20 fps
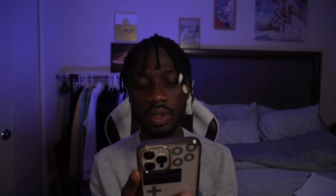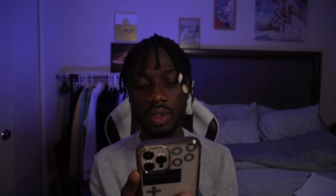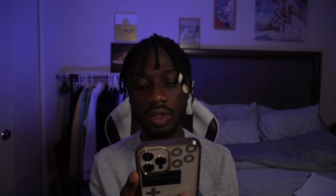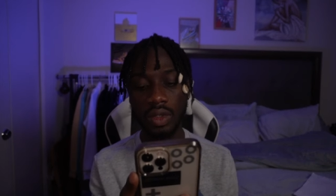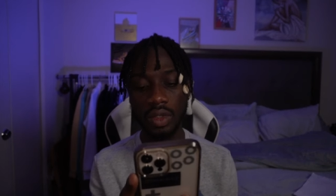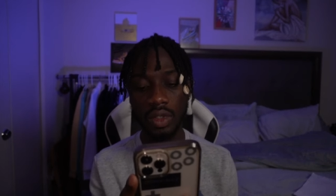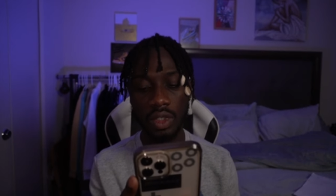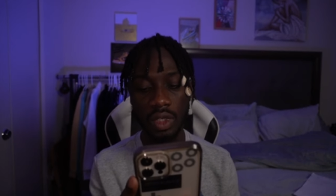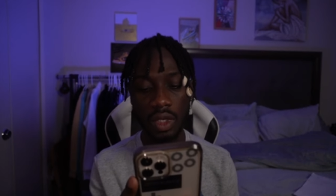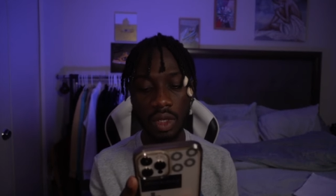
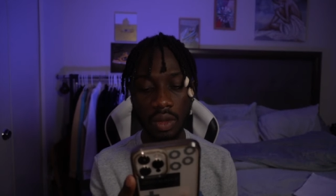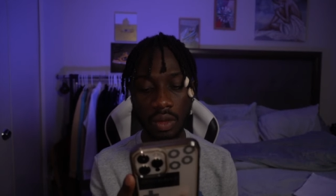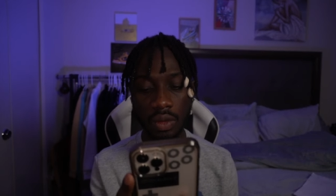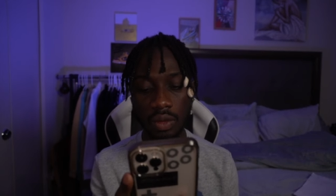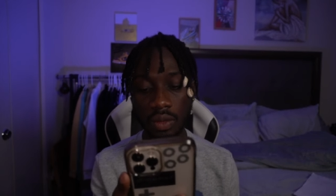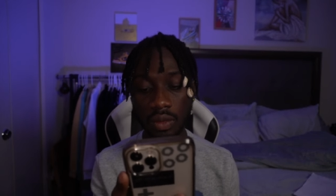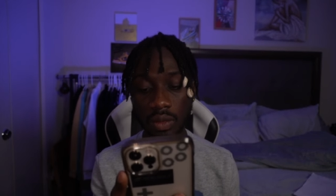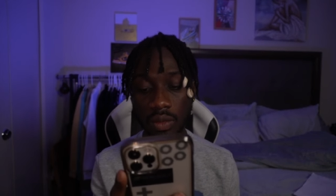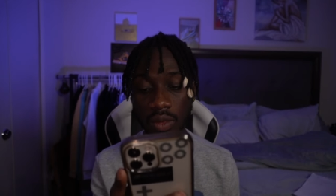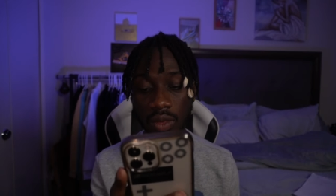
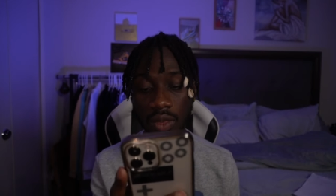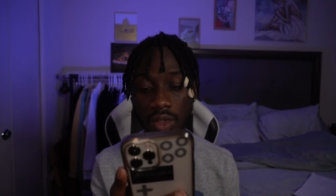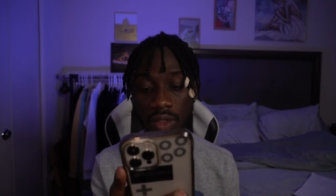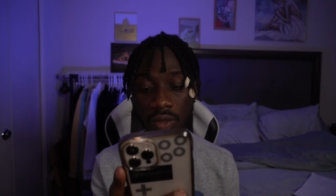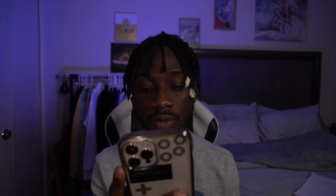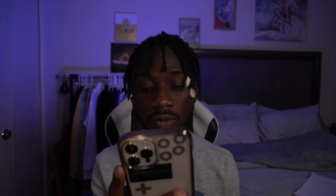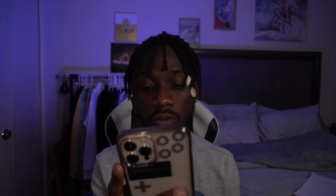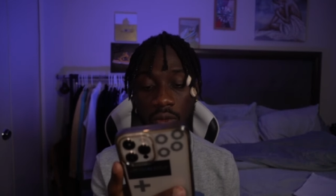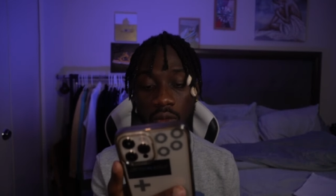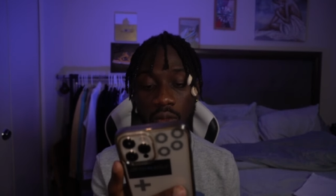So the
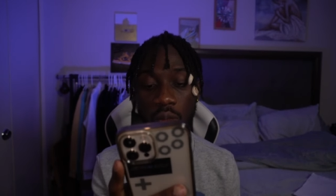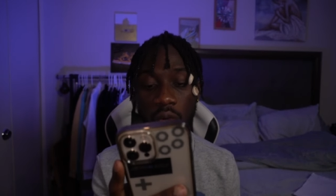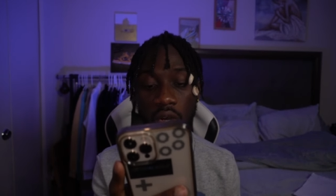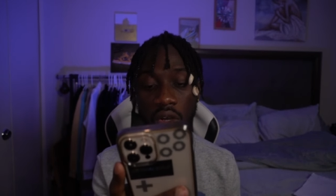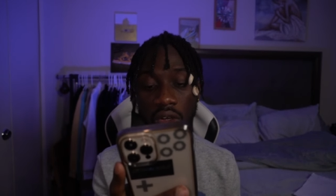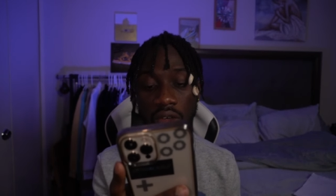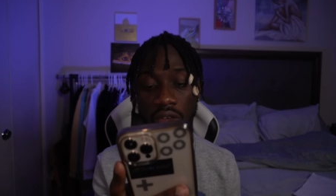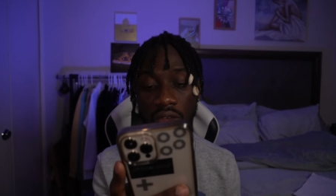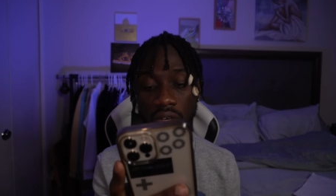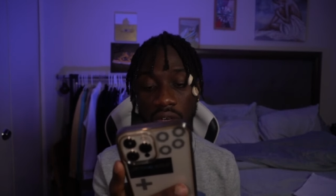
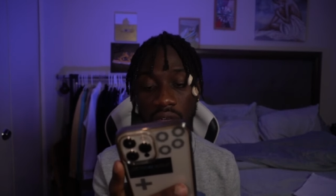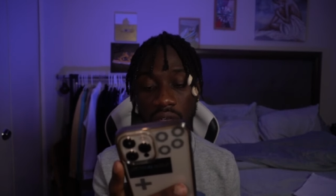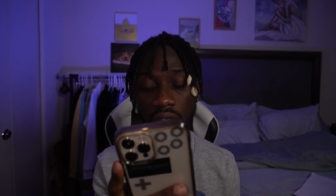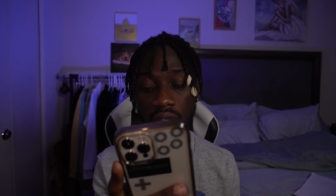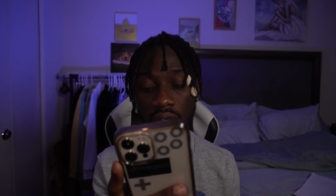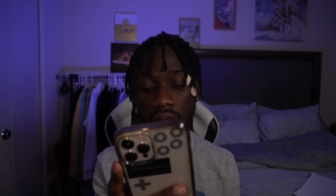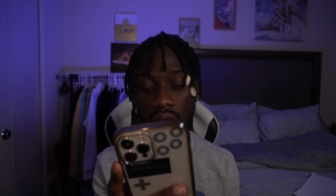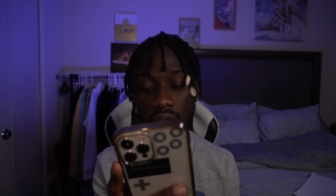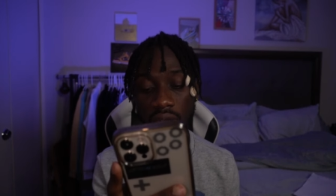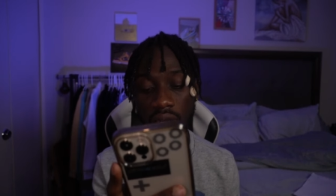football grade
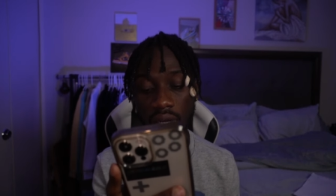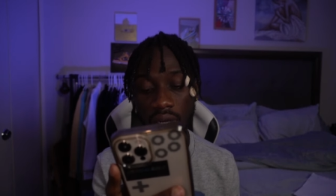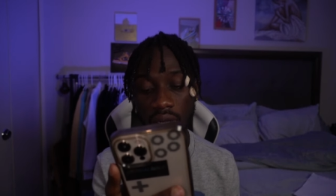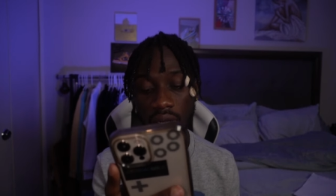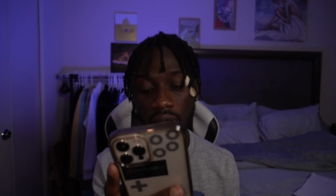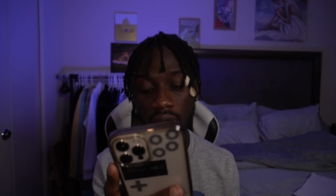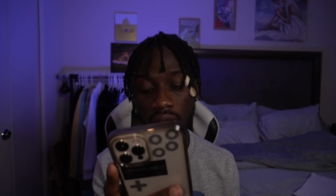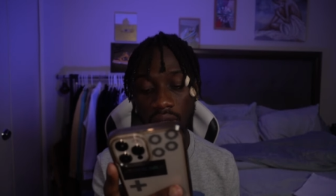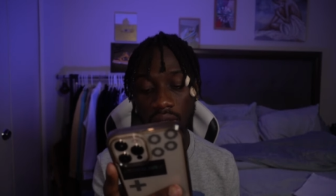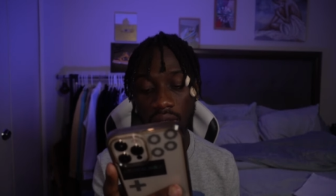Dunk
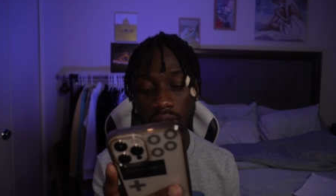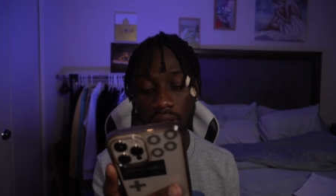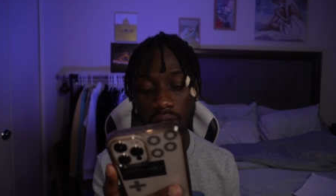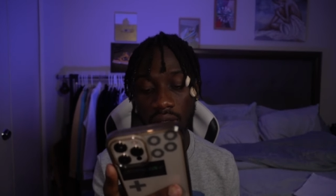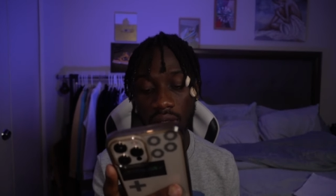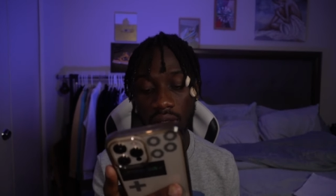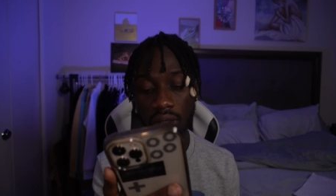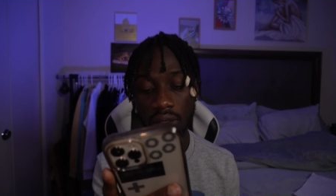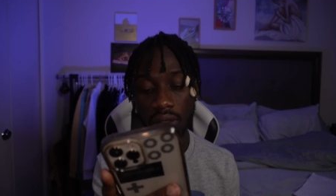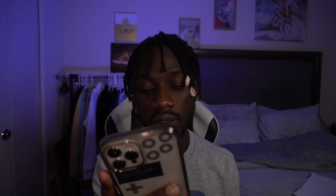High
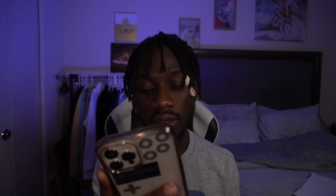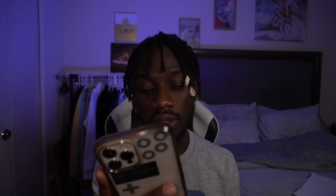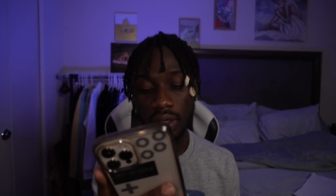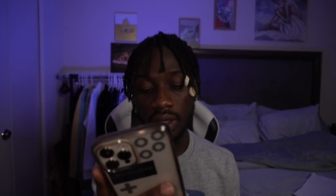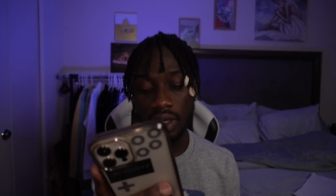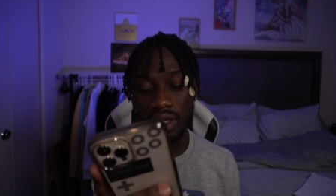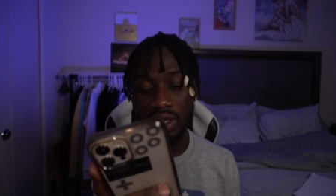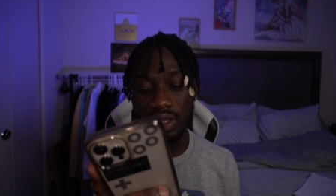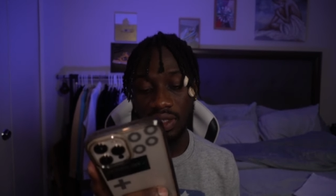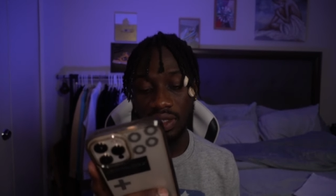
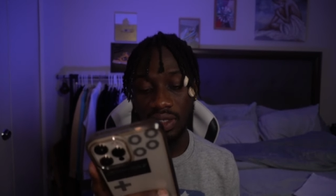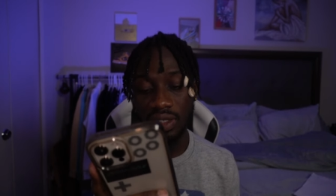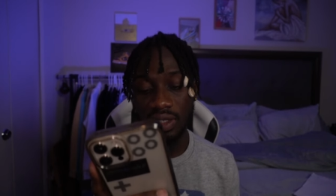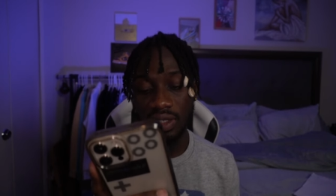is